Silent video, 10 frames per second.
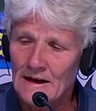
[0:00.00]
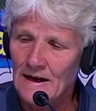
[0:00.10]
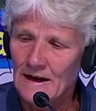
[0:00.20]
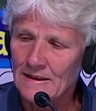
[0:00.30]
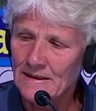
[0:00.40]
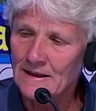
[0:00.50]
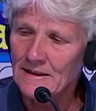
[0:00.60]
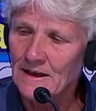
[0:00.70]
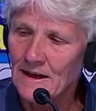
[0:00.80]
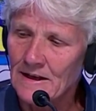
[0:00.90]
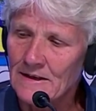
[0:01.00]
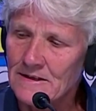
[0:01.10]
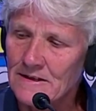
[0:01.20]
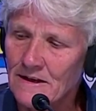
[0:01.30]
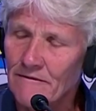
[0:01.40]
I think that
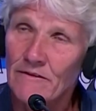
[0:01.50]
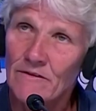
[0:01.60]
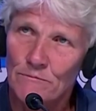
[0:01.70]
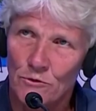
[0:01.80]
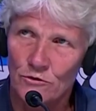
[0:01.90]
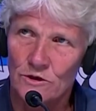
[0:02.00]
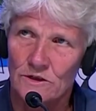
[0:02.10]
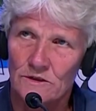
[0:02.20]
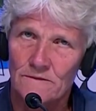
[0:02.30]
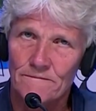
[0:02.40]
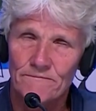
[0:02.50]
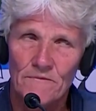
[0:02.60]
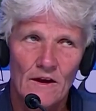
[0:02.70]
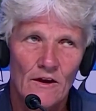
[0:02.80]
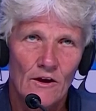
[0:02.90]
is very important.
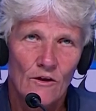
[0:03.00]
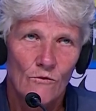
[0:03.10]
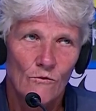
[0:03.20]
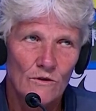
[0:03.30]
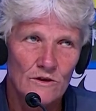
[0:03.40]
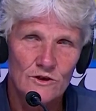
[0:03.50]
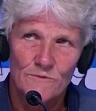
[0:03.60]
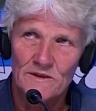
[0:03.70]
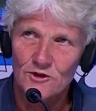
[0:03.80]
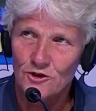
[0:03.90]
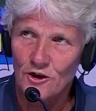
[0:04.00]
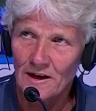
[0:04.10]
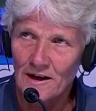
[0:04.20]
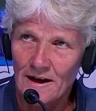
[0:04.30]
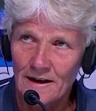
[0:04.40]
Will she be in
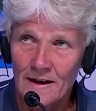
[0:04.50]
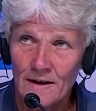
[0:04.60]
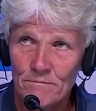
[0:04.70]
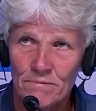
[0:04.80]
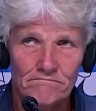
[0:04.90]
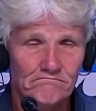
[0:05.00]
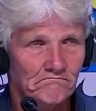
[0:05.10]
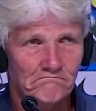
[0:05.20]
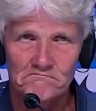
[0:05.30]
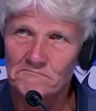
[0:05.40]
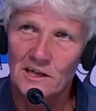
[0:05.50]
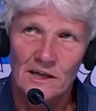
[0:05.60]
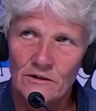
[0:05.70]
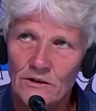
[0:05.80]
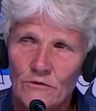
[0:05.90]
starting lineup?
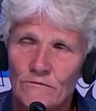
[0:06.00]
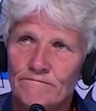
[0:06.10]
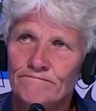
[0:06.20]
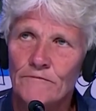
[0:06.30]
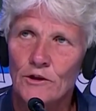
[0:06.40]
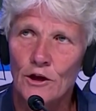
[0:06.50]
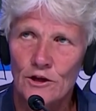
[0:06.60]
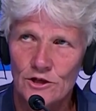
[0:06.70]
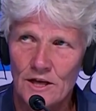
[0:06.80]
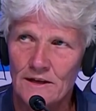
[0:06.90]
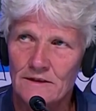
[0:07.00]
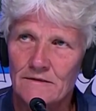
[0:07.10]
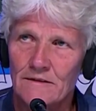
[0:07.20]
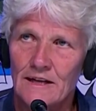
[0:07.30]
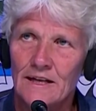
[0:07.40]
I don't know, not
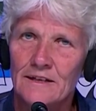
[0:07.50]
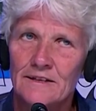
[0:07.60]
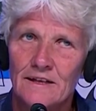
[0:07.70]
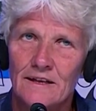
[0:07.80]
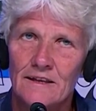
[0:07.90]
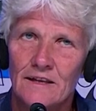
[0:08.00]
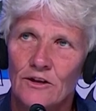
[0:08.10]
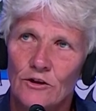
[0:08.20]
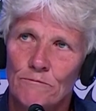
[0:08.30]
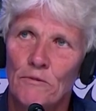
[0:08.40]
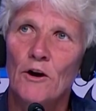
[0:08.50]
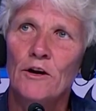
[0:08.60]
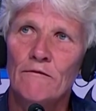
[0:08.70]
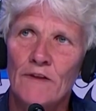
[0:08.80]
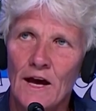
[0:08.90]
yet. And the good
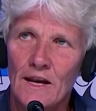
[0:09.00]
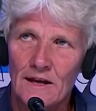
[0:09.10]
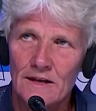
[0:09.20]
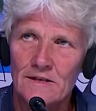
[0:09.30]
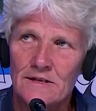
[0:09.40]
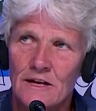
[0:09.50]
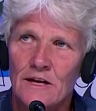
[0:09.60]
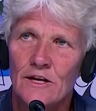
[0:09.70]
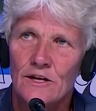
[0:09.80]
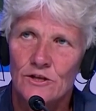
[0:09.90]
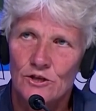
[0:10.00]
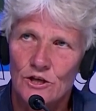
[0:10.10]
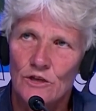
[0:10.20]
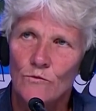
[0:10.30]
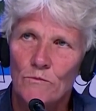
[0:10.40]
part of that is
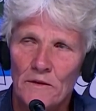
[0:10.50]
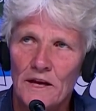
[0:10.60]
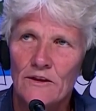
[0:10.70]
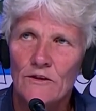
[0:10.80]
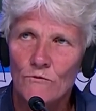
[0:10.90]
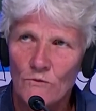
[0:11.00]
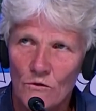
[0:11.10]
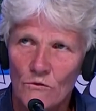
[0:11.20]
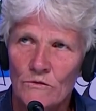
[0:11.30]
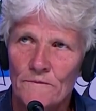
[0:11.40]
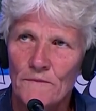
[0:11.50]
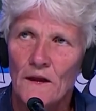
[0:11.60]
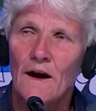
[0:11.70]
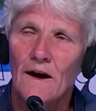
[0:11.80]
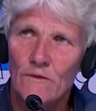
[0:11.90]
she will play the role
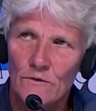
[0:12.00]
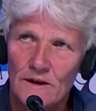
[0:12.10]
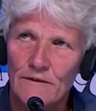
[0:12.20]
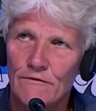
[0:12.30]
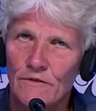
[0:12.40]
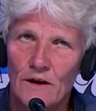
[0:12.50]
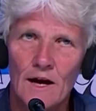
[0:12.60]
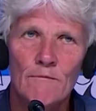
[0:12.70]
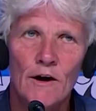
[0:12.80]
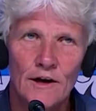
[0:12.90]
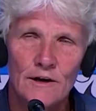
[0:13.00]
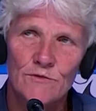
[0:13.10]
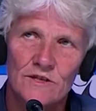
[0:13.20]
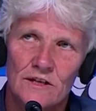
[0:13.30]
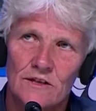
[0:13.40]
I will give her. I'm
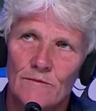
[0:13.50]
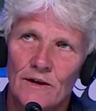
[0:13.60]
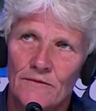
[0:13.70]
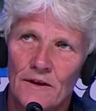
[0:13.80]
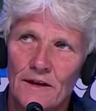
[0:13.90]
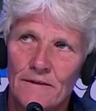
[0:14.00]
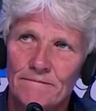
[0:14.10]
100% about that.